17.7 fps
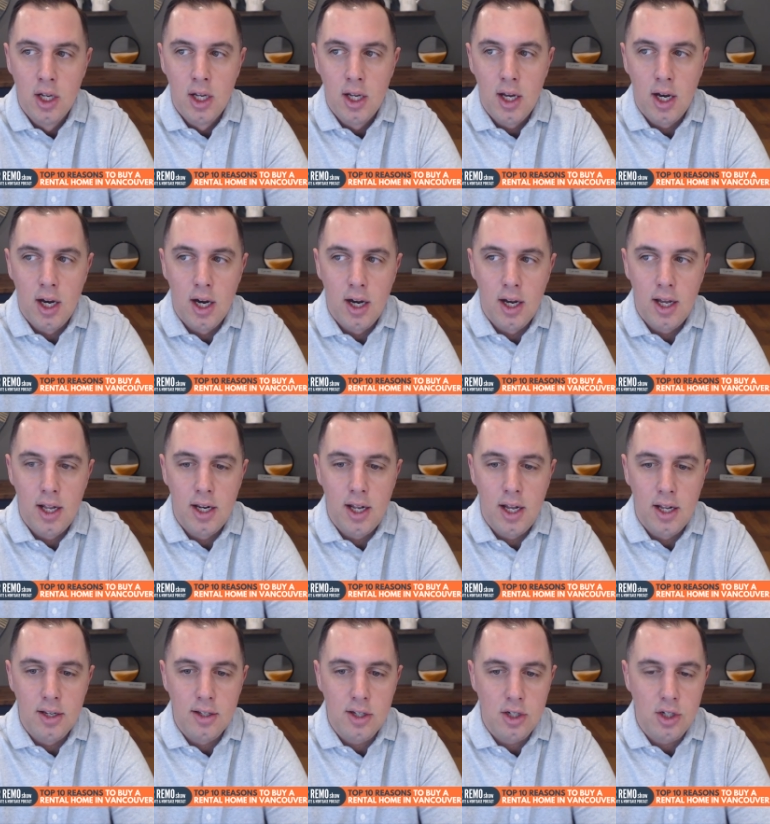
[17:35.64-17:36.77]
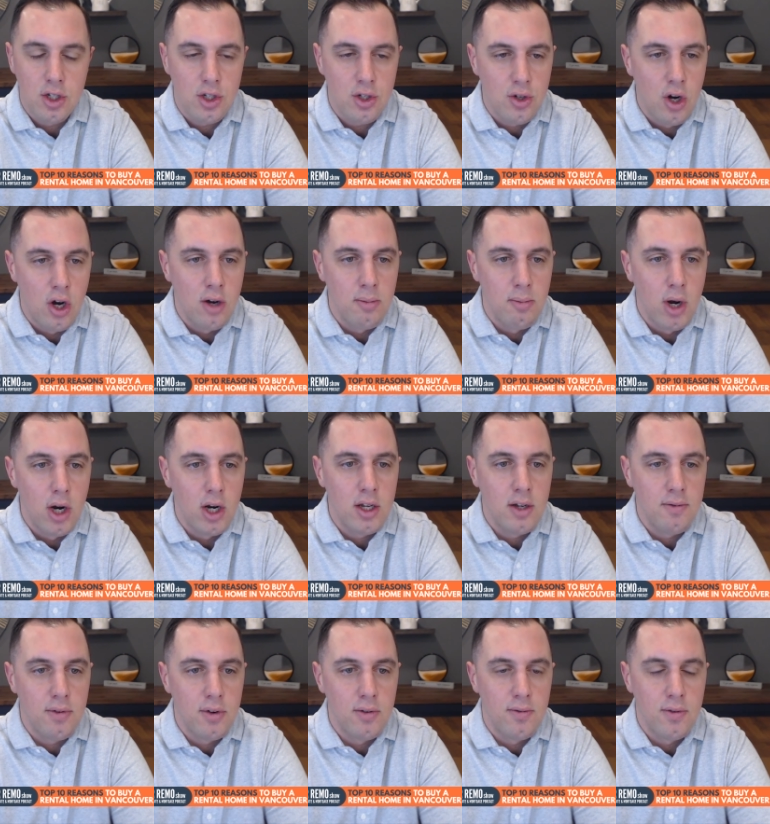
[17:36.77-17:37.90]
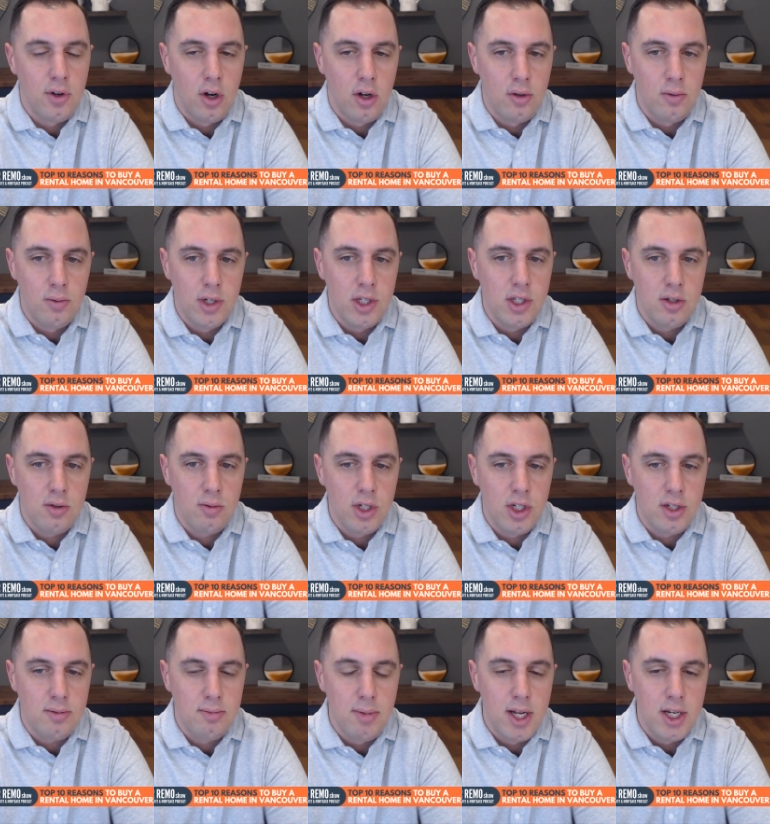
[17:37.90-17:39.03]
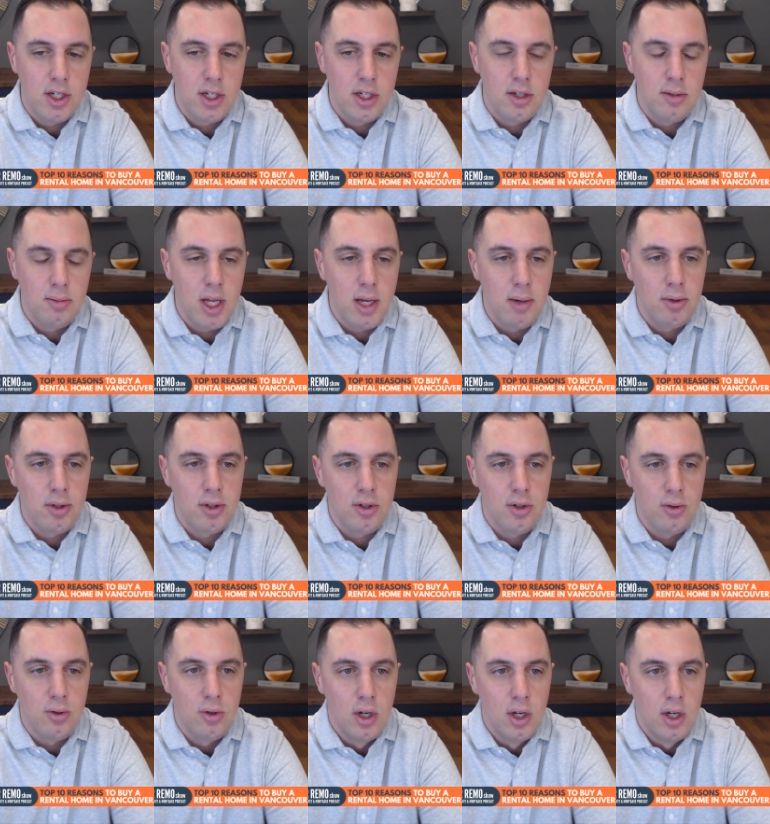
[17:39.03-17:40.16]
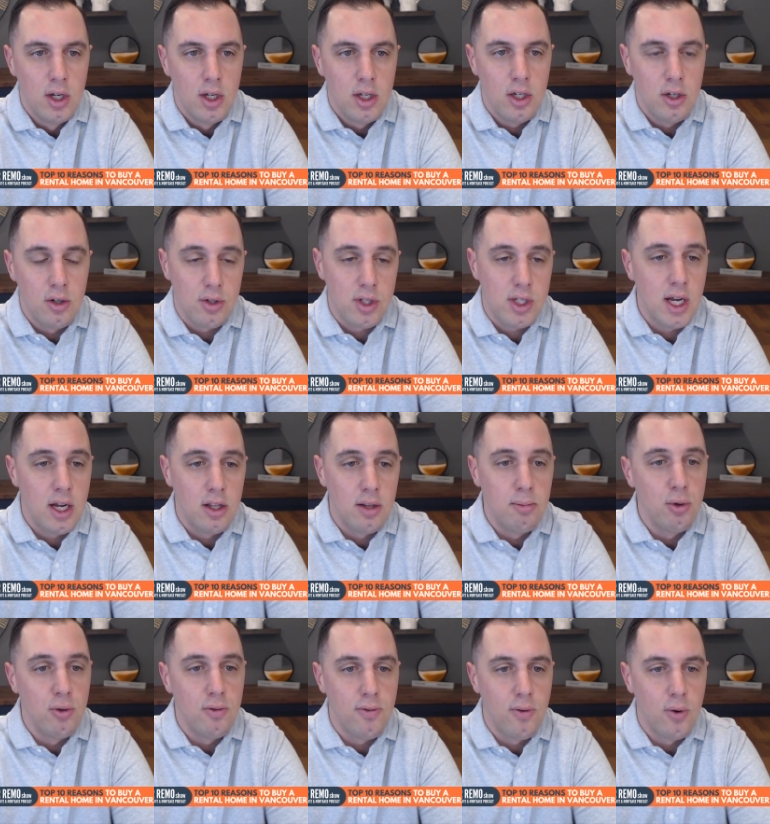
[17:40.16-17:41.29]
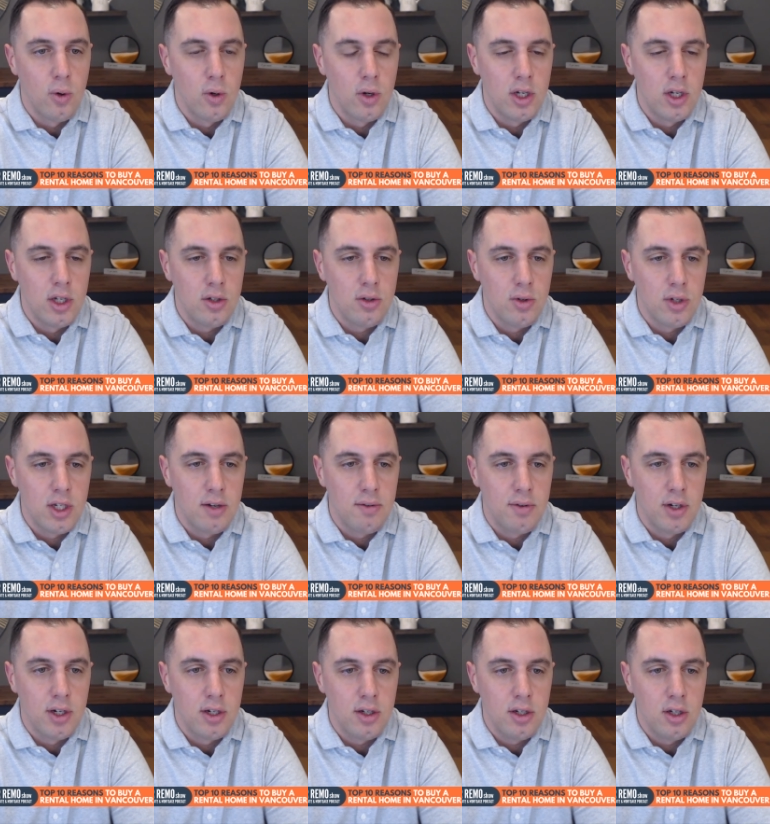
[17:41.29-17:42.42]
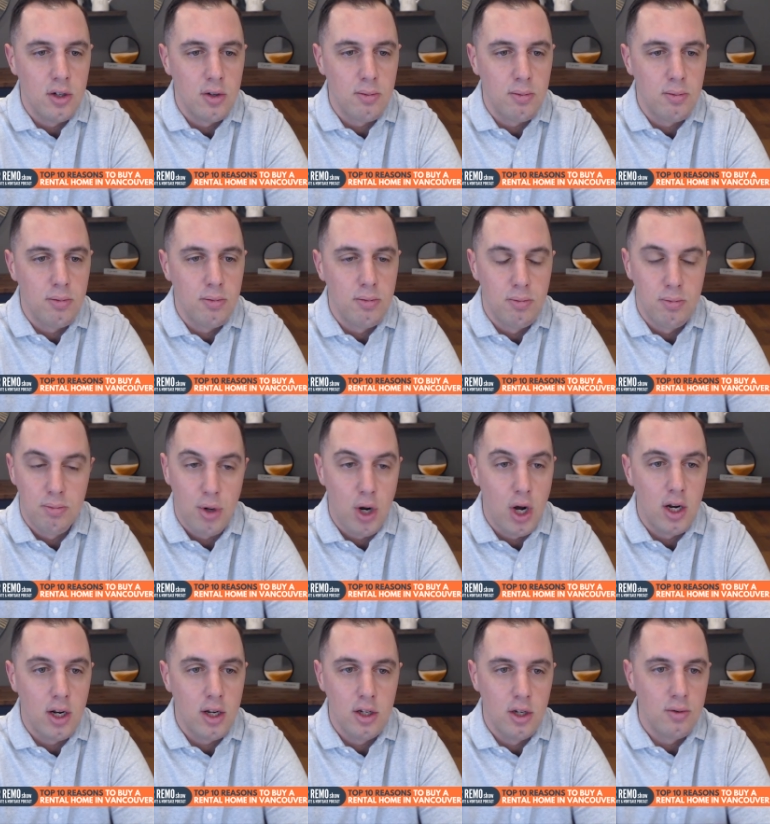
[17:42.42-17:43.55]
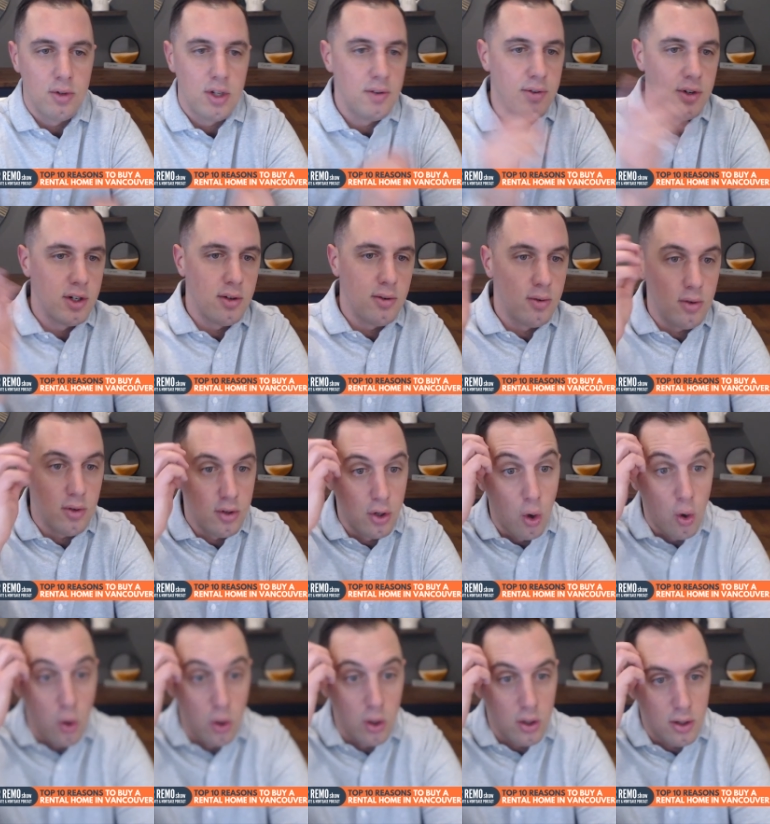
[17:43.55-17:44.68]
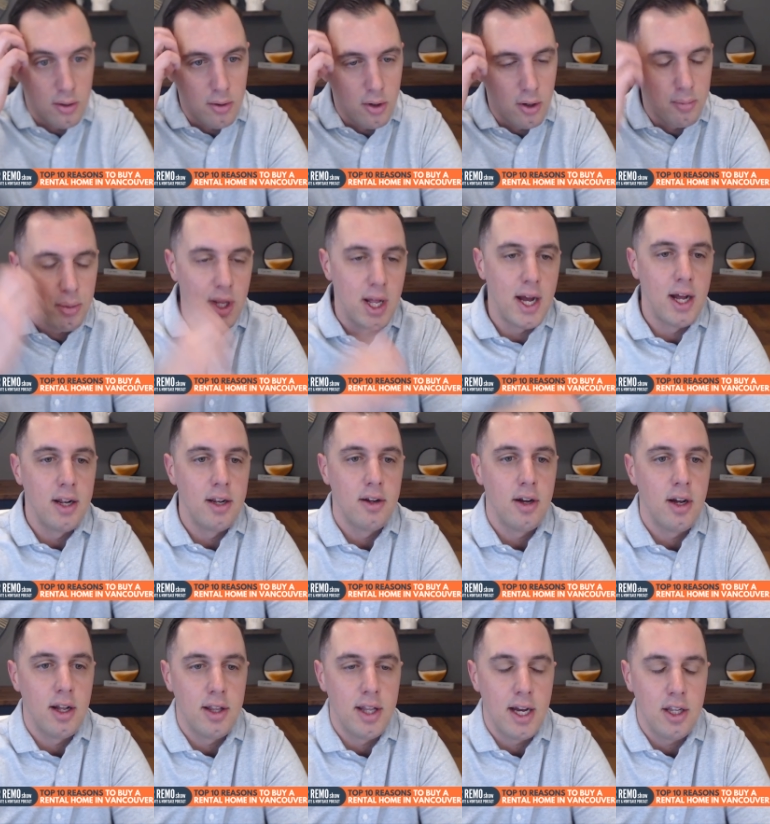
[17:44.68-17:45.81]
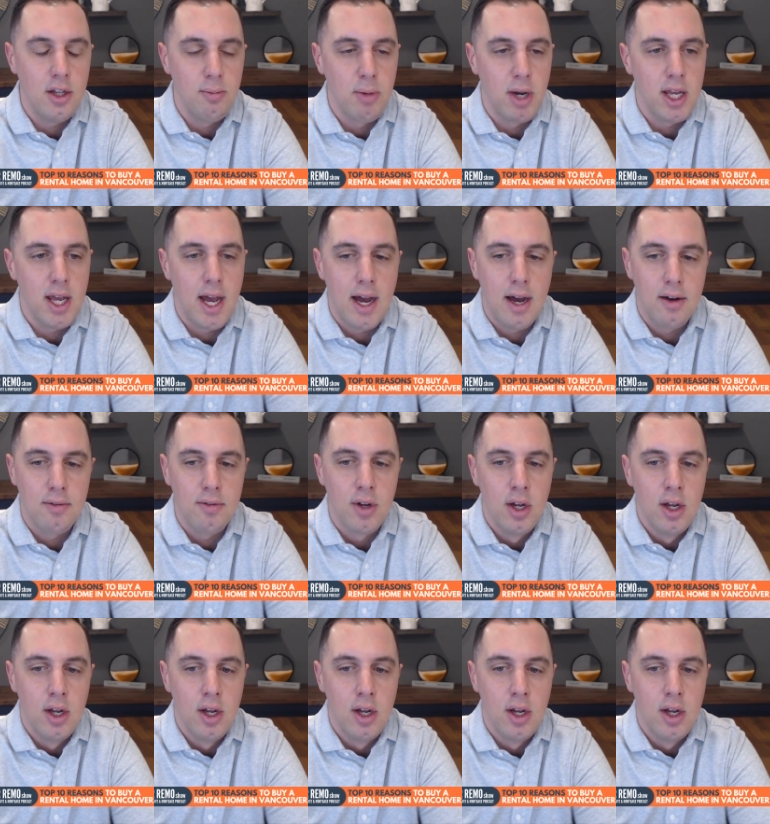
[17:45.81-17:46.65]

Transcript: and such a strong market for all the reasons we just mentioned, to be able to, sell and move forward into a different, different goal or plan that you might have.